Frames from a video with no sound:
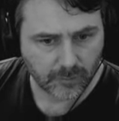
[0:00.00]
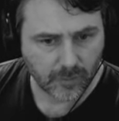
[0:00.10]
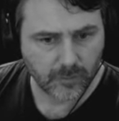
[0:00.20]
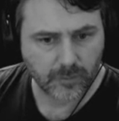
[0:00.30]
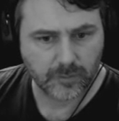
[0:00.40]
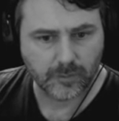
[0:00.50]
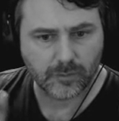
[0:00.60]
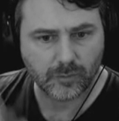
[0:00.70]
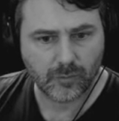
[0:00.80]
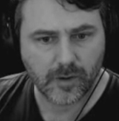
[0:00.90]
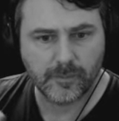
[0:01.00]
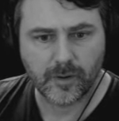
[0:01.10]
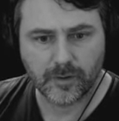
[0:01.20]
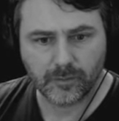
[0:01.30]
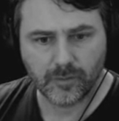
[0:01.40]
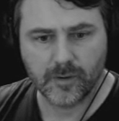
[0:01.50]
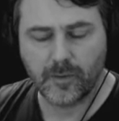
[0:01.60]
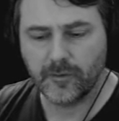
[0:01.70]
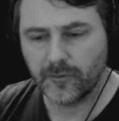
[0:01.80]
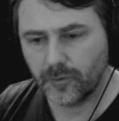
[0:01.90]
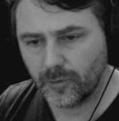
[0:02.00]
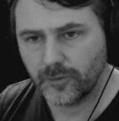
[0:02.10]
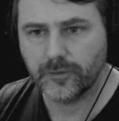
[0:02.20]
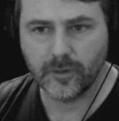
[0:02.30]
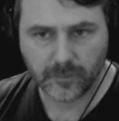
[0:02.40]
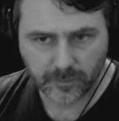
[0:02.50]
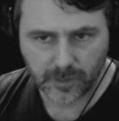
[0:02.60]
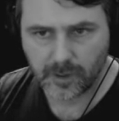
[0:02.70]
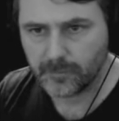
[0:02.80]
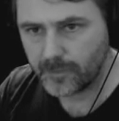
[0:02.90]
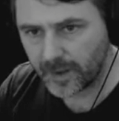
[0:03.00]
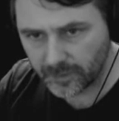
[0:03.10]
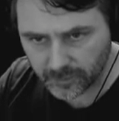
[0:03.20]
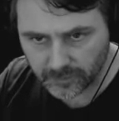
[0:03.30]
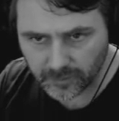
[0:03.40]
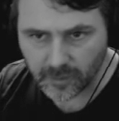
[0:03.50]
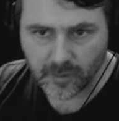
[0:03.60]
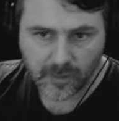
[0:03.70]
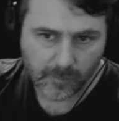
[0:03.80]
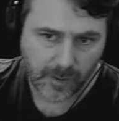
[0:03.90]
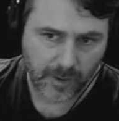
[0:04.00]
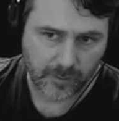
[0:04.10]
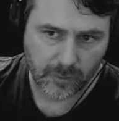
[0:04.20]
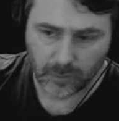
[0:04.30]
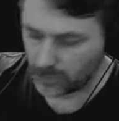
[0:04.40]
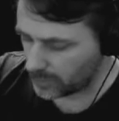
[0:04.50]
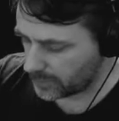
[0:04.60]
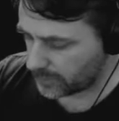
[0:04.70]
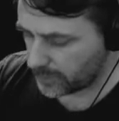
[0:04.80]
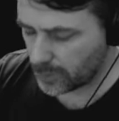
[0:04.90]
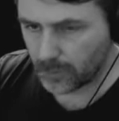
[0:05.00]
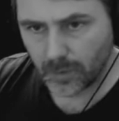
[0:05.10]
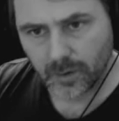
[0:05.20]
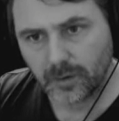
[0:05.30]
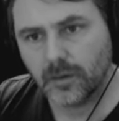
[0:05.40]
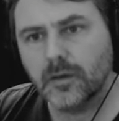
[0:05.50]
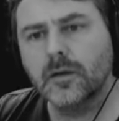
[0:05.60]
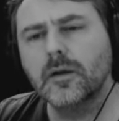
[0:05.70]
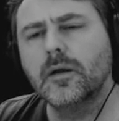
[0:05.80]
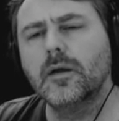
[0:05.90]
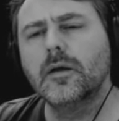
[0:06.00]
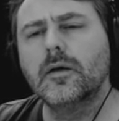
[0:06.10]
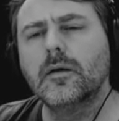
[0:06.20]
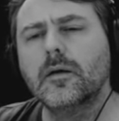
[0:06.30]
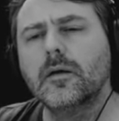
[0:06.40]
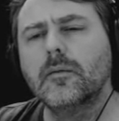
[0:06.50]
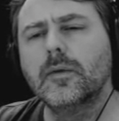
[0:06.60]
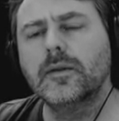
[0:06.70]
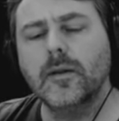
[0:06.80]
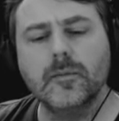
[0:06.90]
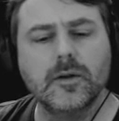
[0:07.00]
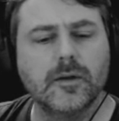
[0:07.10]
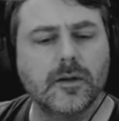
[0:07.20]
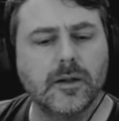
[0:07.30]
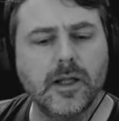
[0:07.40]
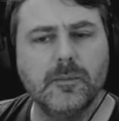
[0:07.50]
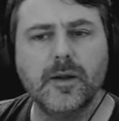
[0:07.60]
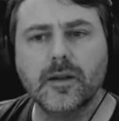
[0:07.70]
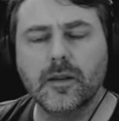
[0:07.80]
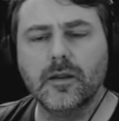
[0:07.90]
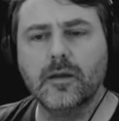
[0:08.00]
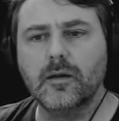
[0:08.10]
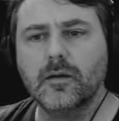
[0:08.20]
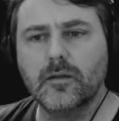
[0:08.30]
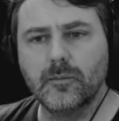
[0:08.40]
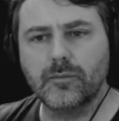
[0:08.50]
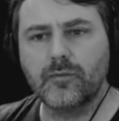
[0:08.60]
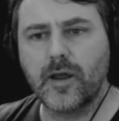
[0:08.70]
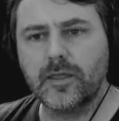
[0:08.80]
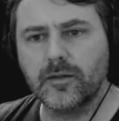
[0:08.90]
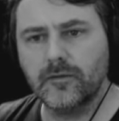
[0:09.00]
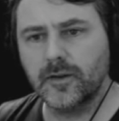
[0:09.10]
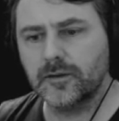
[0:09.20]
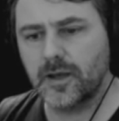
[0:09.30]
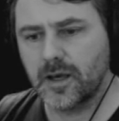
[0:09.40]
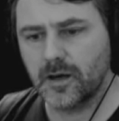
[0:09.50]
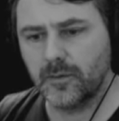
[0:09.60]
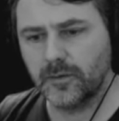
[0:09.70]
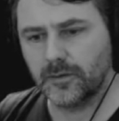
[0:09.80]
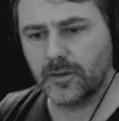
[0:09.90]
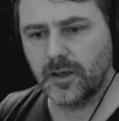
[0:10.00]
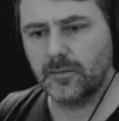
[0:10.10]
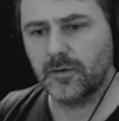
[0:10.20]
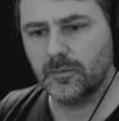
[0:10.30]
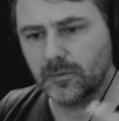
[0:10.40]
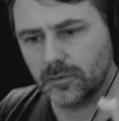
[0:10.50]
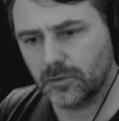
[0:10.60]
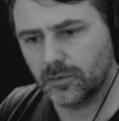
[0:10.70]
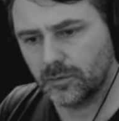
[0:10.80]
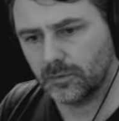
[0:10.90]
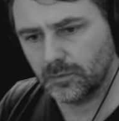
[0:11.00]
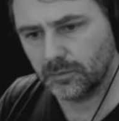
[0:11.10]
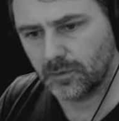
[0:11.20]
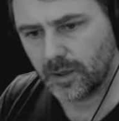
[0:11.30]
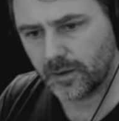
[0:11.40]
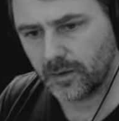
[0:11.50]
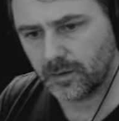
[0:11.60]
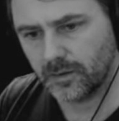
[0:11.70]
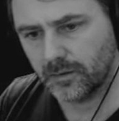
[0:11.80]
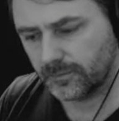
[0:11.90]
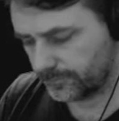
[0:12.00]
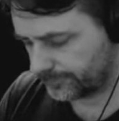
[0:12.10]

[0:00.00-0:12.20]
rooms, which is 3 by 3 by 4, so same maths, but a taller, thinner one. I'm tempted to limit the breadth of the towers and keep them tall rather than,